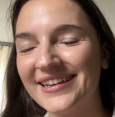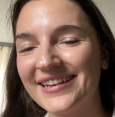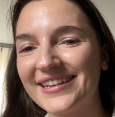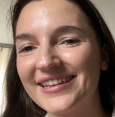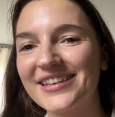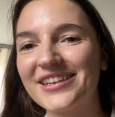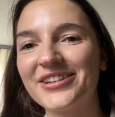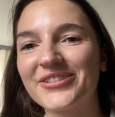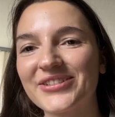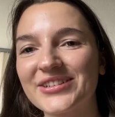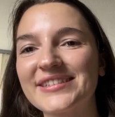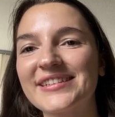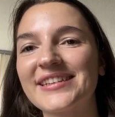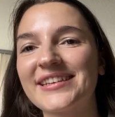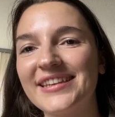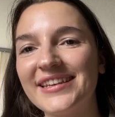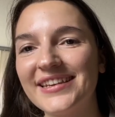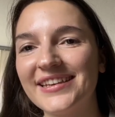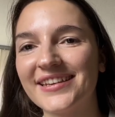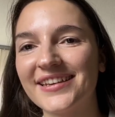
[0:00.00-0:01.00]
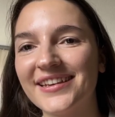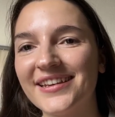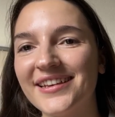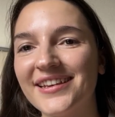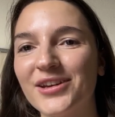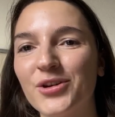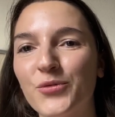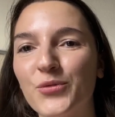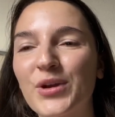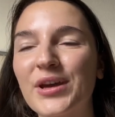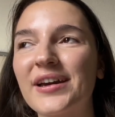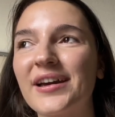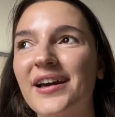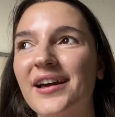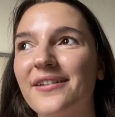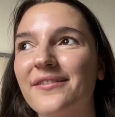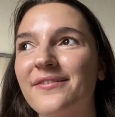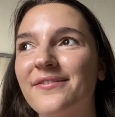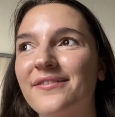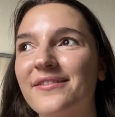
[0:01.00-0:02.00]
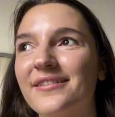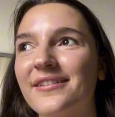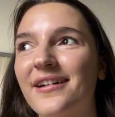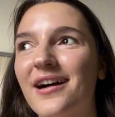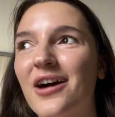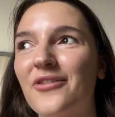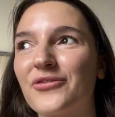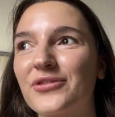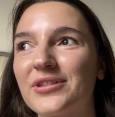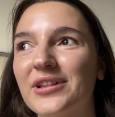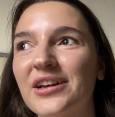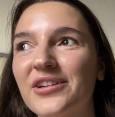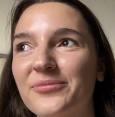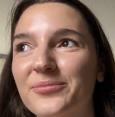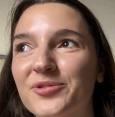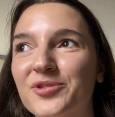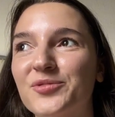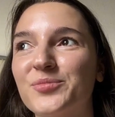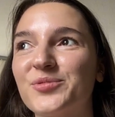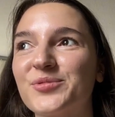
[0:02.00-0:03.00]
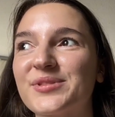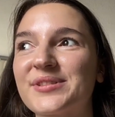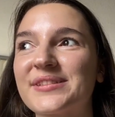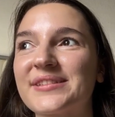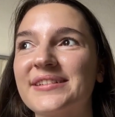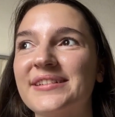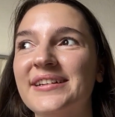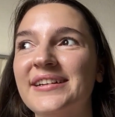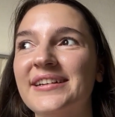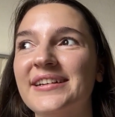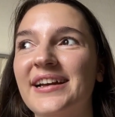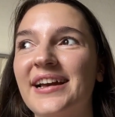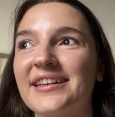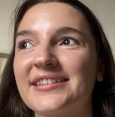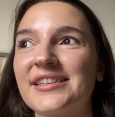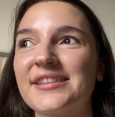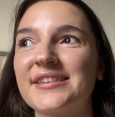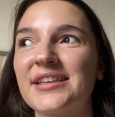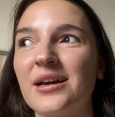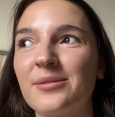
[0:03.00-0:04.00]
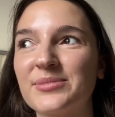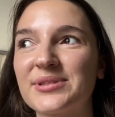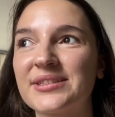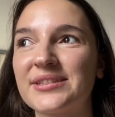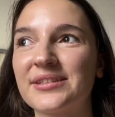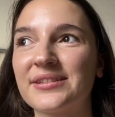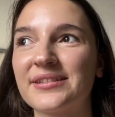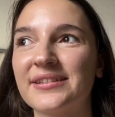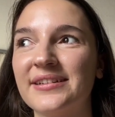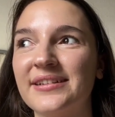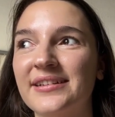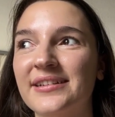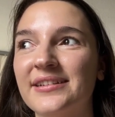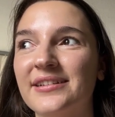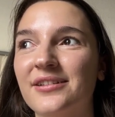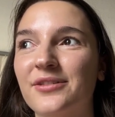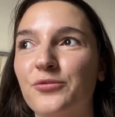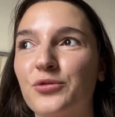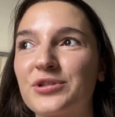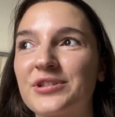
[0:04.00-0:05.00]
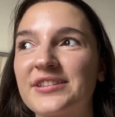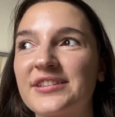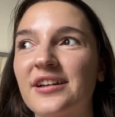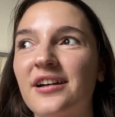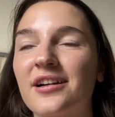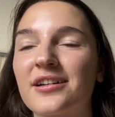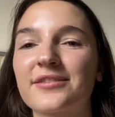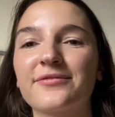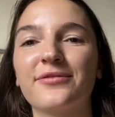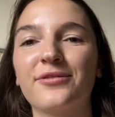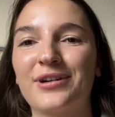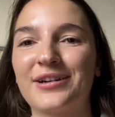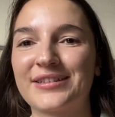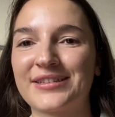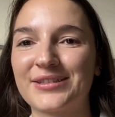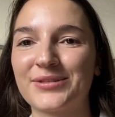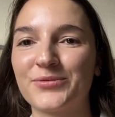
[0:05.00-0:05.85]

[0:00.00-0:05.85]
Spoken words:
here is the key. We have our life purpose as a something what is hard for us,